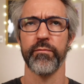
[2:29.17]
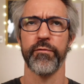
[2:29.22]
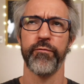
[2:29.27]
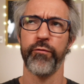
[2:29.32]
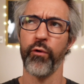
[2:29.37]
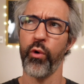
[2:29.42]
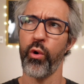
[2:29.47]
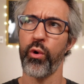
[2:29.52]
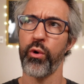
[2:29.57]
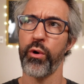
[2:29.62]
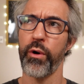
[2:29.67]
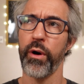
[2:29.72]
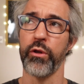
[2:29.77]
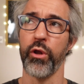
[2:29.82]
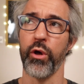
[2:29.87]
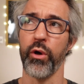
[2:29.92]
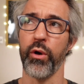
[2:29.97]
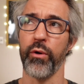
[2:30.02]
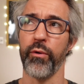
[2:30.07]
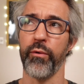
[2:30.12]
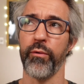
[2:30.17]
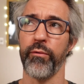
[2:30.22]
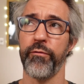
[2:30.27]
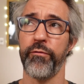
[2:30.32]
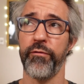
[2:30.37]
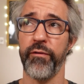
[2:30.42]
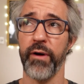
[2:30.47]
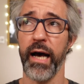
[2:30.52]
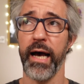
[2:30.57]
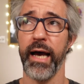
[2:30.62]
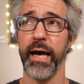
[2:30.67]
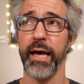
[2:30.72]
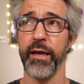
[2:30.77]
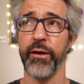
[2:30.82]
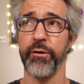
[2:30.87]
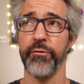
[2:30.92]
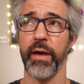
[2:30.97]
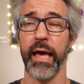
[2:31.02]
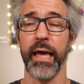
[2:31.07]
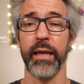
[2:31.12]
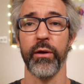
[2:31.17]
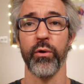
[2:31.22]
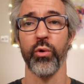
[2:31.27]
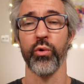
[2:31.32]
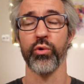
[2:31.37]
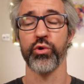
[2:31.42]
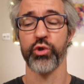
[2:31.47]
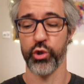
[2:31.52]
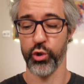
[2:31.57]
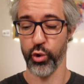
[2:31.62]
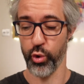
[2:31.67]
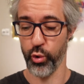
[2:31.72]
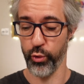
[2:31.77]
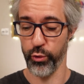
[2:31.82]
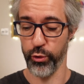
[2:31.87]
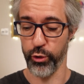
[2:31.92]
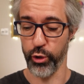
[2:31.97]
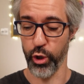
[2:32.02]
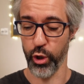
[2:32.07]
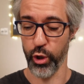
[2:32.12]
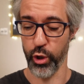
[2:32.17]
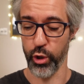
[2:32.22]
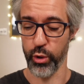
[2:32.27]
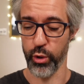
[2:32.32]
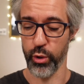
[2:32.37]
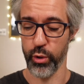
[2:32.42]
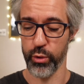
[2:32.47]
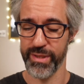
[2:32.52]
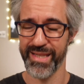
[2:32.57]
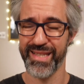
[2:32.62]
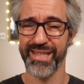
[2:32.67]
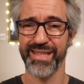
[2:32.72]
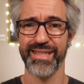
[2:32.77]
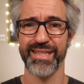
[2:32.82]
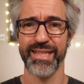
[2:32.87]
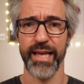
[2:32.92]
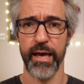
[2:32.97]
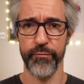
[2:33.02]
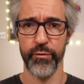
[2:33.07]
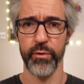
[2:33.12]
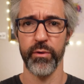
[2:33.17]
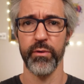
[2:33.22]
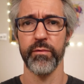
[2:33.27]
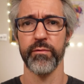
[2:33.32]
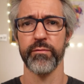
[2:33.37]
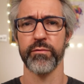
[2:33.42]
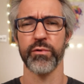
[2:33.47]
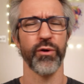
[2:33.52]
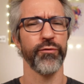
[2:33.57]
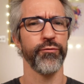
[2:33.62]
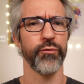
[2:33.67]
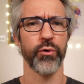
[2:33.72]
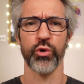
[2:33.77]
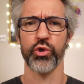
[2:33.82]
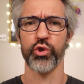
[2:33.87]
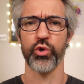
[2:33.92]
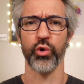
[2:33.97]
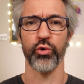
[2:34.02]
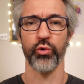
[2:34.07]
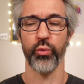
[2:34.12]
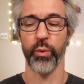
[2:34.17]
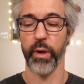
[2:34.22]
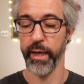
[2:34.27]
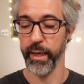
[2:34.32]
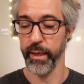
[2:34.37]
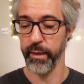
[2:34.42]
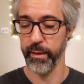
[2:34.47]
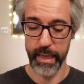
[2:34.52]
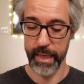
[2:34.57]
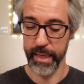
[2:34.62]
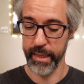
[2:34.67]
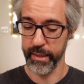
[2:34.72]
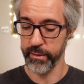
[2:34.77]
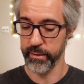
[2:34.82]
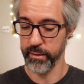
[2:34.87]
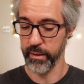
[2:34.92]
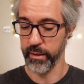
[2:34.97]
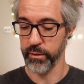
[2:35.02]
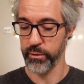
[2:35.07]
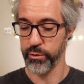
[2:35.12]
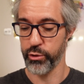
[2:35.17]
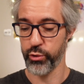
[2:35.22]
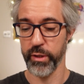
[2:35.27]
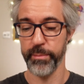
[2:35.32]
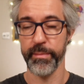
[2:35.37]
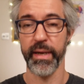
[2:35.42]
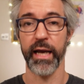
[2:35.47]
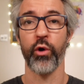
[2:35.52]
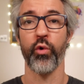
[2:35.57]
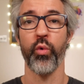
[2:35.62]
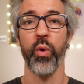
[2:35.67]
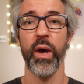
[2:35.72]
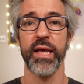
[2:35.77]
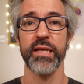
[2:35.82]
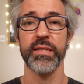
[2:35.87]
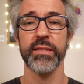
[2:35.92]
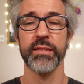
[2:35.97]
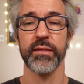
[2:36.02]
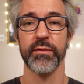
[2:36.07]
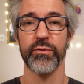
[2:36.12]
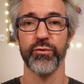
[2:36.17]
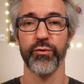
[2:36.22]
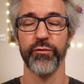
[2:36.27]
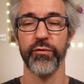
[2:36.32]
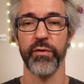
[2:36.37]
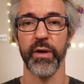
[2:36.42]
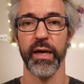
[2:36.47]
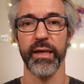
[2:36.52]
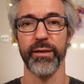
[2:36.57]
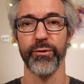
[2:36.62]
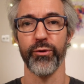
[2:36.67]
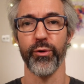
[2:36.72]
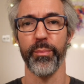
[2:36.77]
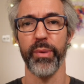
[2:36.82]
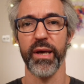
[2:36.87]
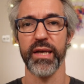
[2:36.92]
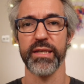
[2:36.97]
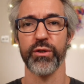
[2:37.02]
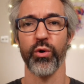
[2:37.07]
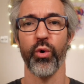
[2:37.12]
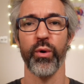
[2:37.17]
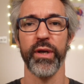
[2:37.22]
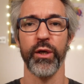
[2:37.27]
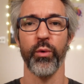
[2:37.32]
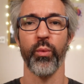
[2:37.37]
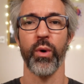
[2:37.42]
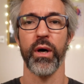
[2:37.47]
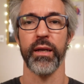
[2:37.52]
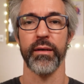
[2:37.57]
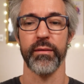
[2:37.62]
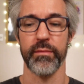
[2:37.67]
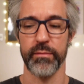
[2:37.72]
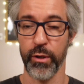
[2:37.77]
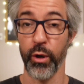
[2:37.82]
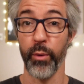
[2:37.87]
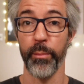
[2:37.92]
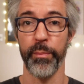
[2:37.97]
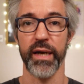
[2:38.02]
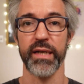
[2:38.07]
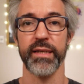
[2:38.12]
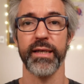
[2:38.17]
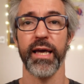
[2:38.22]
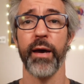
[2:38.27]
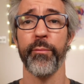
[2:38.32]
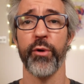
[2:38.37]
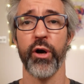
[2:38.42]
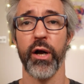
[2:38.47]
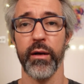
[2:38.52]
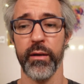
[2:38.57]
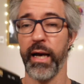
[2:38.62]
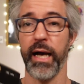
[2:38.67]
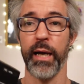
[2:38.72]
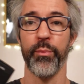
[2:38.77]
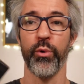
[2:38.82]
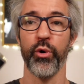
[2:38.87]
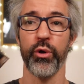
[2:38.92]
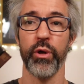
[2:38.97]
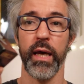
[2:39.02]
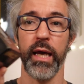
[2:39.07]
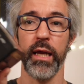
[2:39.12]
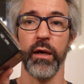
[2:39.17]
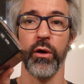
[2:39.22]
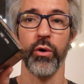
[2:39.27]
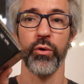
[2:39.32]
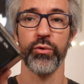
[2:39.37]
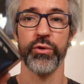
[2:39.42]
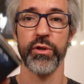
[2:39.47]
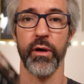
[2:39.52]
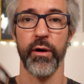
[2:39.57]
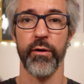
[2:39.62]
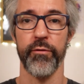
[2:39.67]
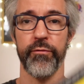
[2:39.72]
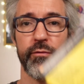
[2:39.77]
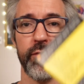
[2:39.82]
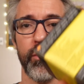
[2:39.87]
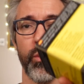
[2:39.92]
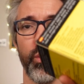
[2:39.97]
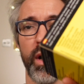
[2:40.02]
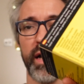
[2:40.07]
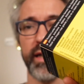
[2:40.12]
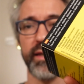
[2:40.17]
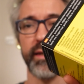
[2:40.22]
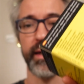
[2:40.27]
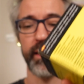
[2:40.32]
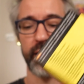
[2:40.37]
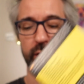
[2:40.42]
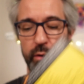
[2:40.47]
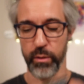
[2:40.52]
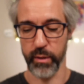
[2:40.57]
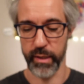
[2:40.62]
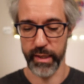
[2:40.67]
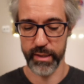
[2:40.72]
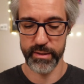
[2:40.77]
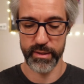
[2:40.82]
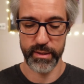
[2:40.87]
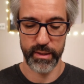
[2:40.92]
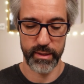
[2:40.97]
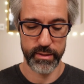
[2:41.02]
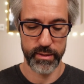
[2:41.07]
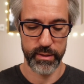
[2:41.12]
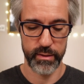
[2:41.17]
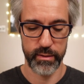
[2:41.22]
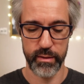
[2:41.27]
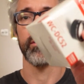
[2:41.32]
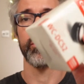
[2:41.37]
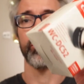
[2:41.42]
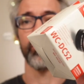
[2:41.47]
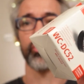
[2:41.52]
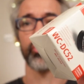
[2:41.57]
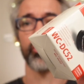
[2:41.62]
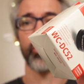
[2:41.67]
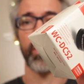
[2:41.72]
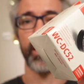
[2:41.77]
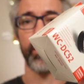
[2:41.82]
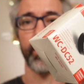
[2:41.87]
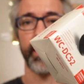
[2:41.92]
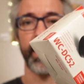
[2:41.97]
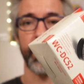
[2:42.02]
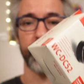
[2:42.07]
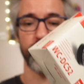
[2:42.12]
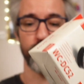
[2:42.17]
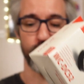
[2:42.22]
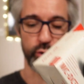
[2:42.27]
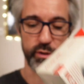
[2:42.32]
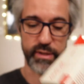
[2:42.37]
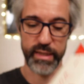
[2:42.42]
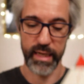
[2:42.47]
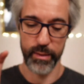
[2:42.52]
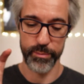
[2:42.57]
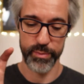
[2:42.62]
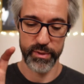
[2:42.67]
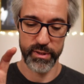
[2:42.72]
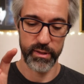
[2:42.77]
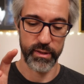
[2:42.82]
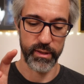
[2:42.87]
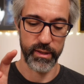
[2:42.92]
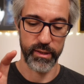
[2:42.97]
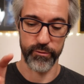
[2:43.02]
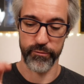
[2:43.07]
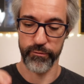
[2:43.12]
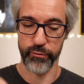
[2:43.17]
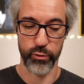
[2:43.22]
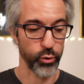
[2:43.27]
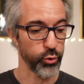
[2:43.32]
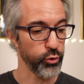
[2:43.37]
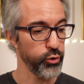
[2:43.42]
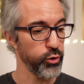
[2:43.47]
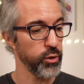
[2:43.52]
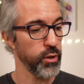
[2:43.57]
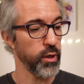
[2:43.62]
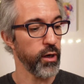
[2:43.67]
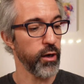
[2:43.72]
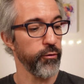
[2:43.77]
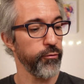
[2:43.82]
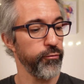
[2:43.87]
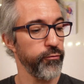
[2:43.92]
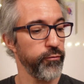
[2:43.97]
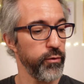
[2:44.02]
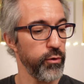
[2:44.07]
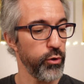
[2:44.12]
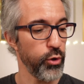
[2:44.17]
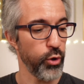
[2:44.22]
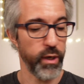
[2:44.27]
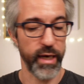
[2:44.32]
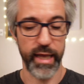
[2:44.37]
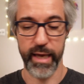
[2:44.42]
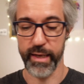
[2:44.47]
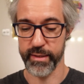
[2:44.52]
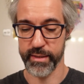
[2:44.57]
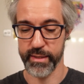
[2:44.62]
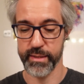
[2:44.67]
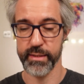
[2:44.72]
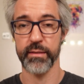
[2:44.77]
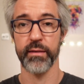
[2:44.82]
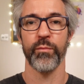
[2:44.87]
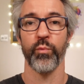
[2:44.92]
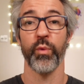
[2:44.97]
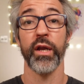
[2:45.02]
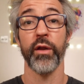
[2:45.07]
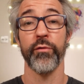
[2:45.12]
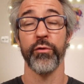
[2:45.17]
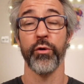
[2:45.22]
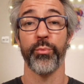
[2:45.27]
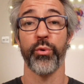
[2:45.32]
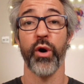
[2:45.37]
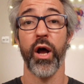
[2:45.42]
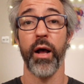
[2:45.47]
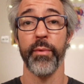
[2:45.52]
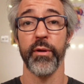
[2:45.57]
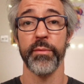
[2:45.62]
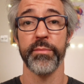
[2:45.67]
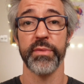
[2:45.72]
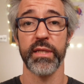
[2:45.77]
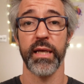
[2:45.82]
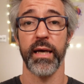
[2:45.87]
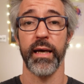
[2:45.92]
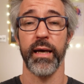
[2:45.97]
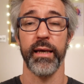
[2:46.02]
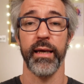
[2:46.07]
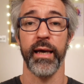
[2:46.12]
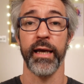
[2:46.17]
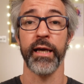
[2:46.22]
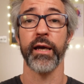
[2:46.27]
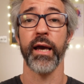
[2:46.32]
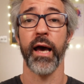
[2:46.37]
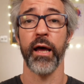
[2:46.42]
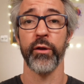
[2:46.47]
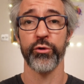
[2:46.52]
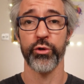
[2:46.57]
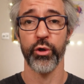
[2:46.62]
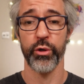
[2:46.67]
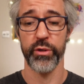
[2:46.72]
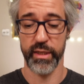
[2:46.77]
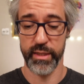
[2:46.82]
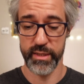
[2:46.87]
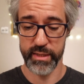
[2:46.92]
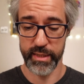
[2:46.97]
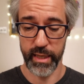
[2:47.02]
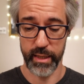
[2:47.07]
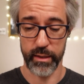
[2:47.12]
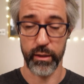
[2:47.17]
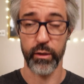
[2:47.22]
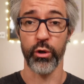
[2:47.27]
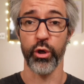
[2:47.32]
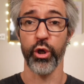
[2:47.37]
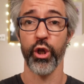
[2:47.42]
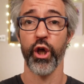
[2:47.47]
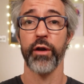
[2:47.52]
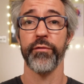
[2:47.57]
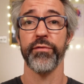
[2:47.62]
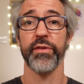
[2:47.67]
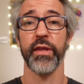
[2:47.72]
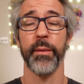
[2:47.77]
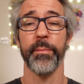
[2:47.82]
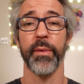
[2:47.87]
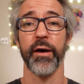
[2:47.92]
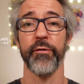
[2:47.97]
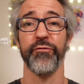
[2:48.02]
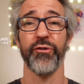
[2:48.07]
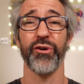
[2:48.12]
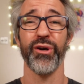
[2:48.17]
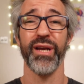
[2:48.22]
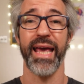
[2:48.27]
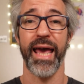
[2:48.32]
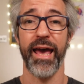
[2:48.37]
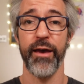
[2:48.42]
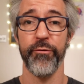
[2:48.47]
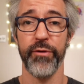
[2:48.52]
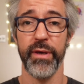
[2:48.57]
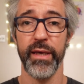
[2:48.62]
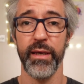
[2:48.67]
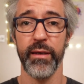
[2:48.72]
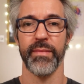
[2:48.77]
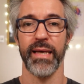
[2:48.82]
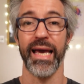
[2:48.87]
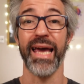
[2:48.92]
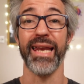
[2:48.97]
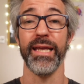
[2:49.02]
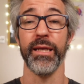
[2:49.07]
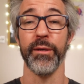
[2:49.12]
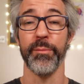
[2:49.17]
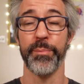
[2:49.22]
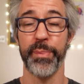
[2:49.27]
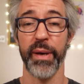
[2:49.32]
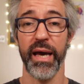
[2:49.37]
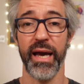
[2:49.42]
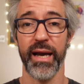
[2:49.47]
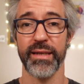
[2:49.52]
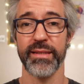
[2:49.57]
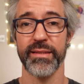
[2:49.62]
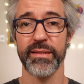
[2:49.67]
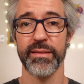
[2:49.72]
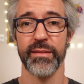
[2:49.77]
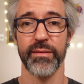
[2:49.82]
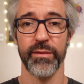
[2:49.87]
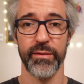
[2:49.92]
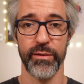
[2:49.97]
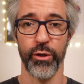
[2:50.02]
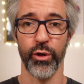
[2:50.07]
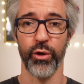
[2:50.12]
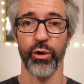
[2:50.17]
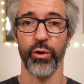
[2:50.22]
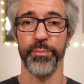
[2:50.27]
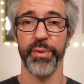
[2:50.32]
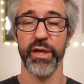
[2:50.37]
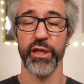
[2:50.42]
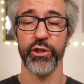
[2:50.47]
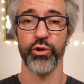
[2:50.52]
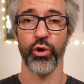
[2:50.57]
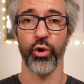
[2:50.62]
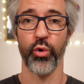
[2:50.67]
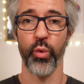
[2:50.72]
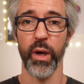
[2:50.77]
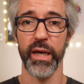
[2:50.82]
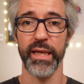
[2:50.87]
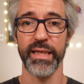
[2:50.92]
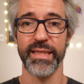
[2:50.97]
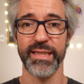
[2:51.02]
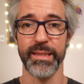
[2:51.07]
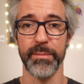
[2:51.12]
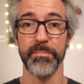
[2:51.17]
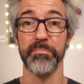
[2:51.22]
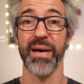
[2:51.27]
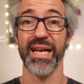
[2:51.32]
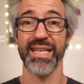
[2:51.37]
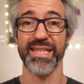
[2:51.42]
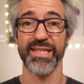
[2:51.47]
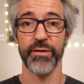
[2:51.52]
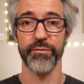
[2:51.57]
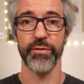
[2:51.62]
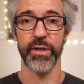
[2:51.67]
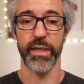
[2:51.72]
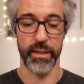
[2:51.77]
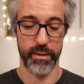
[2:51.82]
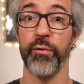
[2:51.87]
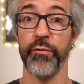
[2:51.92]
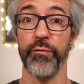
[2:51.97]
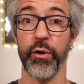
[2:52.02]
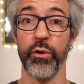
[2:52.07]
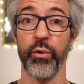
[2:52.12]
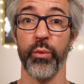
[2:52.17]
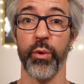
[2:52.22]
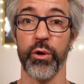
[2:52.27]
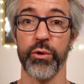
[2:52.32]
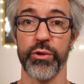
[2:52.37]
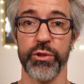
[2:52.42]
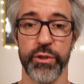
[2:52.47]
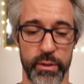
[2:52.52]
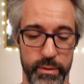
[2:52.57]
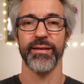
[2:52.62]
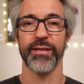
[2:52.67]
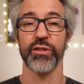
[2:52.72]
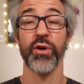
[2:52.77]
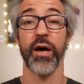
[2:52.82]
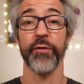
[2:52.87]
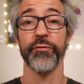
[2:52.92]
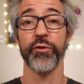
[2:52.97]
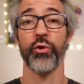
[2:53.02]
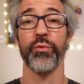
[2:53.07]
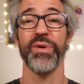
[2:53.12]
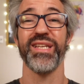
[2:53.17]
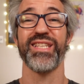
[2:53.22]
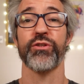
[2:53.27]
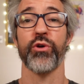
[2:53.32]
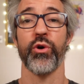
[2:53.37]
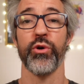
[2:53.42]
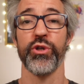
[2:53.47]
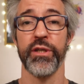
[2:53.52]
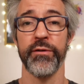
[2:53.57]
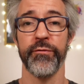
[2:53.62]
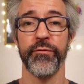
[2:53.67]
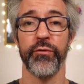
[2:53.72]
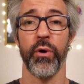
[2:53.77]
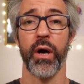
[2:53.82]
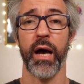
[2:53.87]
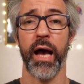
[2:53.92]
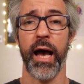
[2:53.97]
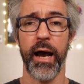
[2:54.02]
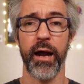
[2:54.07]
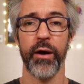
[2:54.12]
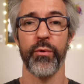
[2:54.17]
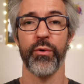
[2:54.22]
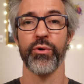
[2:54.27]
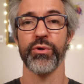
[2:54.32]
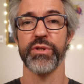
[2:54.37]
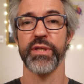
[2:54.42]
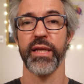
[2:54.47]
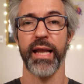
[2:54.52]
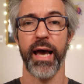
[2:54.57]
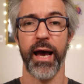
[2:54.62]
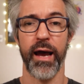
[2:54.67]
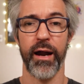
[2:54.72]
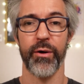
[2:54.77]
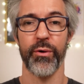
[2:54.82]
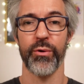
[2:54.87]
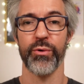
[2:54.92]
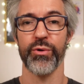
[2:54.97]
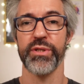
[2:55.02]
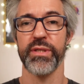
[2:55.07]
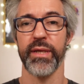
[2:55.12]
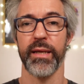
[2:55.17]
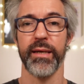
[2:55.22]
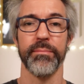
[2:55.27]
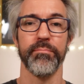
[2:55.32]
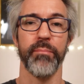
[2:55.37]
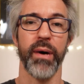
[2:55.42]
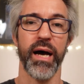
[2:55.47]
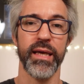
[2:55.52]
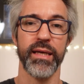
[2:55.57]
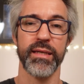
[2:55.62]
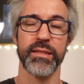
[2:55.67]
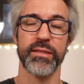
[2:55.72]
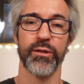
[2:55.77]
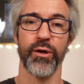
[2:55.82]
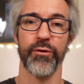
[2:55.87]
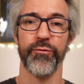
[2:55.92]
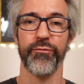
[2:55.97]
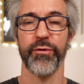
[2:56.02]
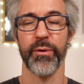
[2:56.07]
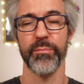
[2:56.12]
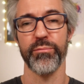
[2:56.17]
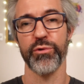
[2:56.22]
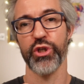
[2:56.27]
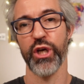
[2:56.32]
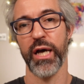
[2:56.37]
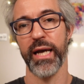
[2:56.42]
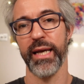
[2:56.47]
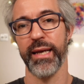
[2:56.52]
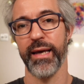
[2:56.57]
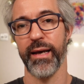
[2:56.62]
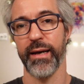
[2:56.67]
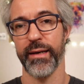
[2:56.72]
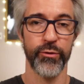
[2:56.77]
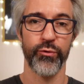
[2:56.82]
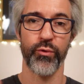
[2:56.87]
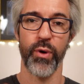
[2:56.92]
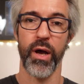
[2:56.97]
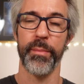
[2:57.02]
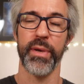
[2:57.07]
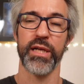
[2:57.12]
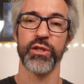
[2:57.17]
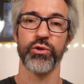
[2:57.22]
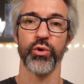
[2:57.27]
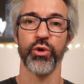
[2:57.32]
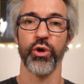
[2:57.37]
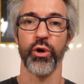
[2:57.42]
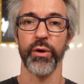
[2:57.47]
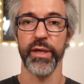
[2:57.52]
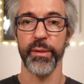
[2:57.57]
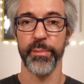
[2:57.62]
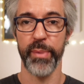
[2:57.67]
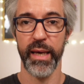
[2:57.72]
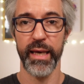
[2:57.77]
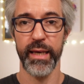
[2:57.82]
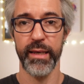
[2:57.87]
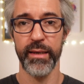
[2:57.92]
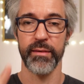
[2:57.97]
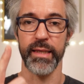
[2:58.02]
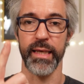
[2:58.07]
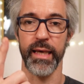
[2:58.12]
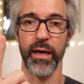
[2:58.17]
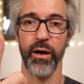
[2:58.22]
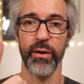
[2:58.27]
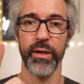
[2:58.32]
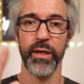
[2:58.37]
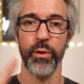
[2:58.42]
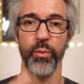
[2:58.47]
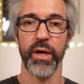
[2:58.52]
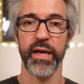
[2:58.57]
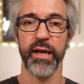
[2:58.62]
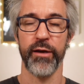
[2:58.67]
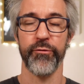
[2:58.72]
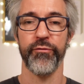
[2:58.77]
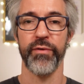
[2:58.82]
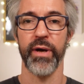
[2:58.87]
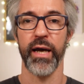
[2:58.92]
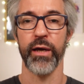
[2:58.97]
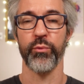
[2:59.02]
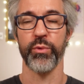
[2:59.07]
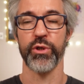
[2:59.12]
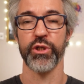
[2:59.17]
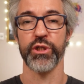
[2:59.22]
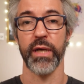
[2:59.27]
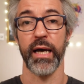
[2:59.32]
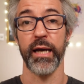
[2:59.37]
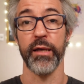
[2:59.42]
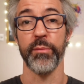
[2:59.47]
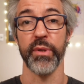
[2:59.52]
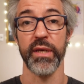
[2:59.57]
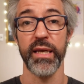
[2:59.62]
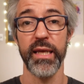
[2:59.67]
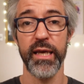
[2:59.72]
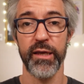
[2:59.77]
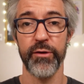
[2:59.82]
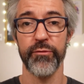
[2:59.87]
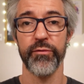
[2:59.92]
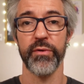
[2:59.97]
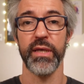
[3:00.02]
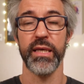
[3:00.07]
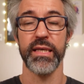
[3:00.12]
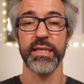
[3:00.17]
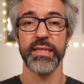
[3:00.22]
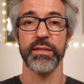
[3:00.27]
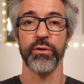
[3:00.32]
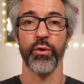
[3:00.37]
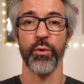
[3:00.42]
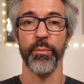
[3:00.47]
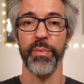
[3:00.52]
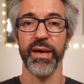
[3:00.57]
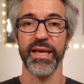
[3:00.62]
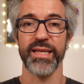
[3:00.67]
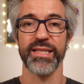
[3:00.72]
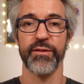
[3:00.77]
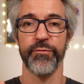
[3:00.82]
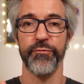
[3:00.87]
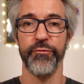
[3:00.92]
4, the 5, and also the 7, so for a short while. And during my quest to find the best all-in-one compact camera, I bought a lot of wide-angle lenses to try again to adapt in front of the lens. One of the problems I encountered is that a lot of them are very heavy and impact the picture quality massively for the worse. So after researching for hours and hours and buying stuff from China through Amazon or eBay, the only one I find which I believe is the best